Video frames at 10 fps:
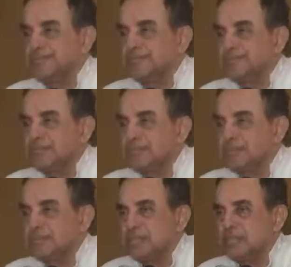
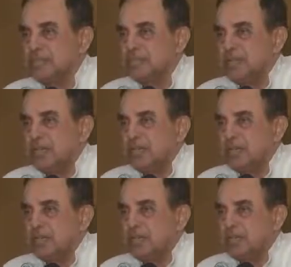
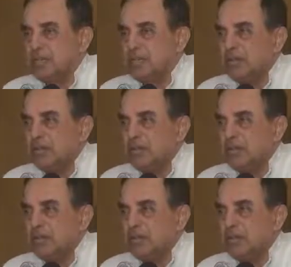Nobody speaks.